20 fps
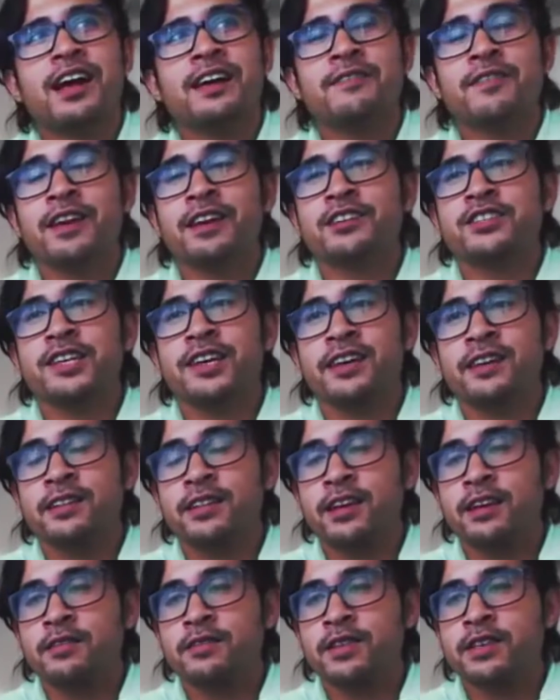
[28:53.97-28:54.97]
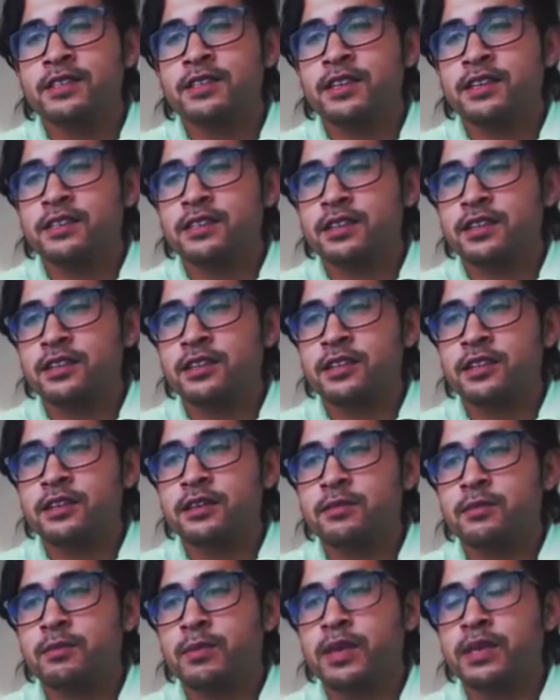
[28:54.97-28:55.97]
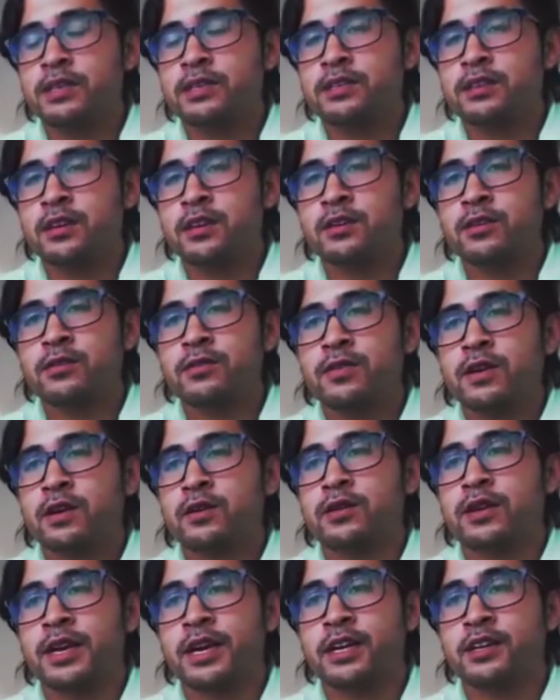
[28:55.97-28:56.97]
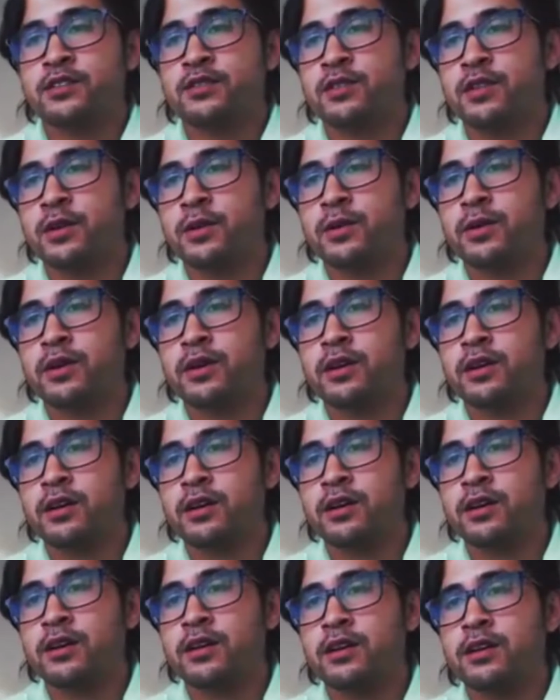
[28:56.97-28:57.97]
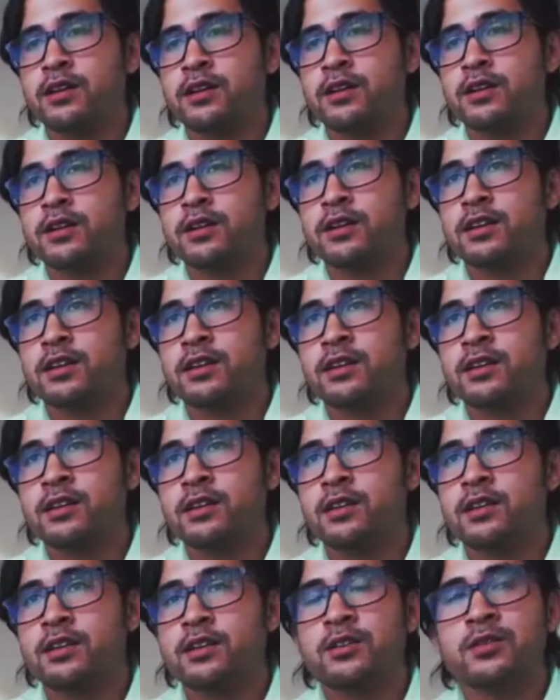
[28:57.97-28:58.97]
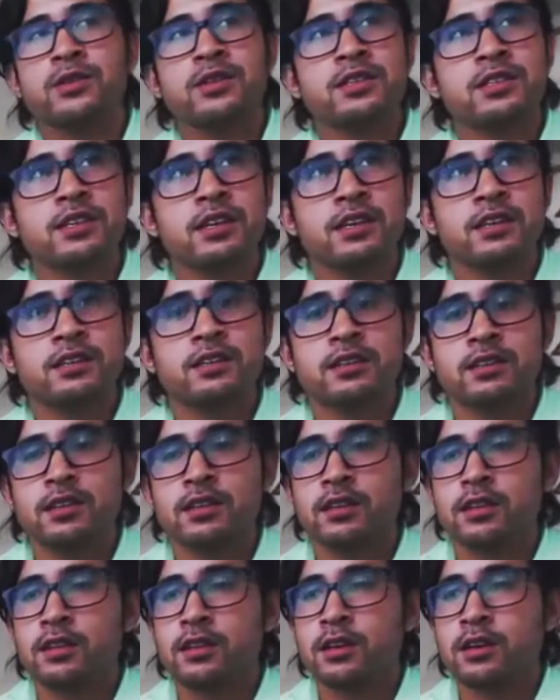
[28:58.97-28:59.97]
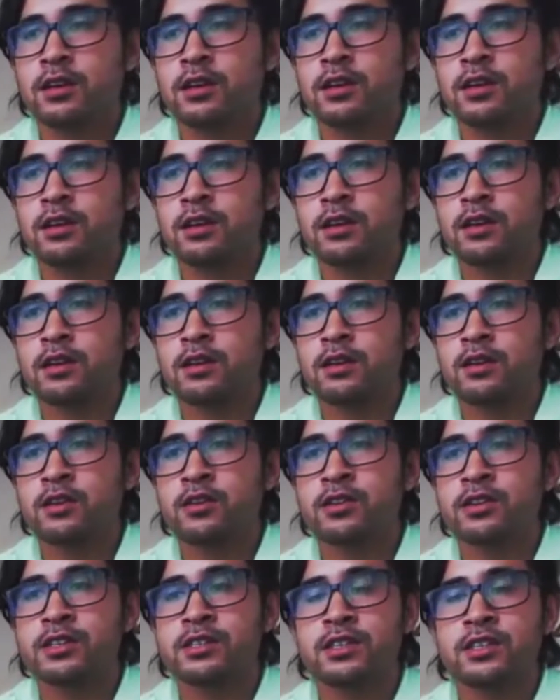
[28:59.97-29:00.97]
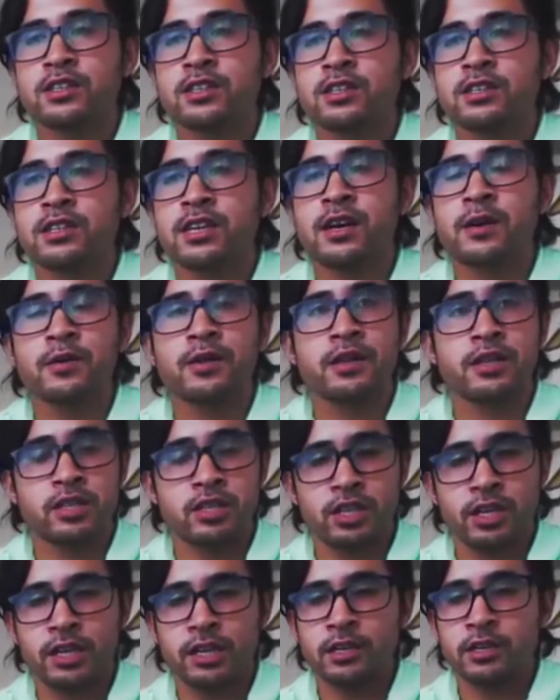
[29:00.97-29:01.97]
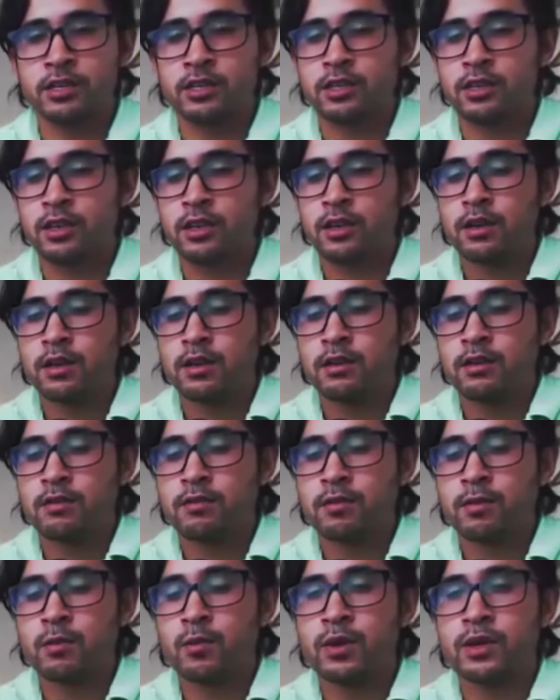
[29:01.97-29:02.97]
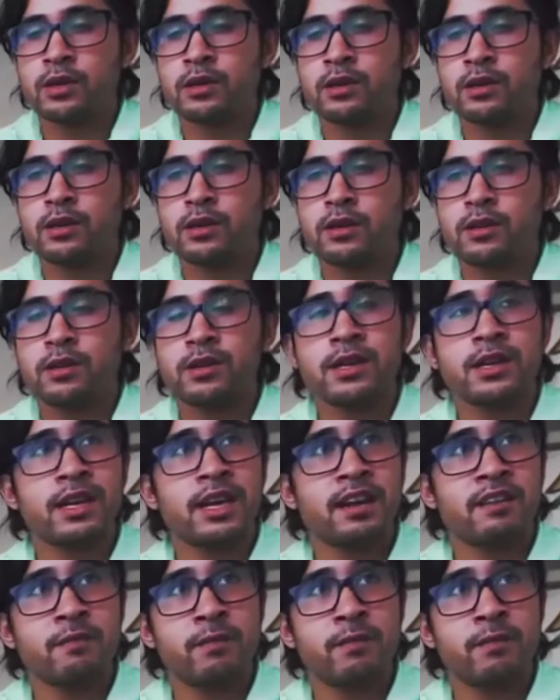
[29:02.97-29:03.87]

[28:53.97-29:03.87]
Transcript: I've actually had a lot of insights lately based on newfound cash flow. Can you discuss your decisions, how they changed from when you didn't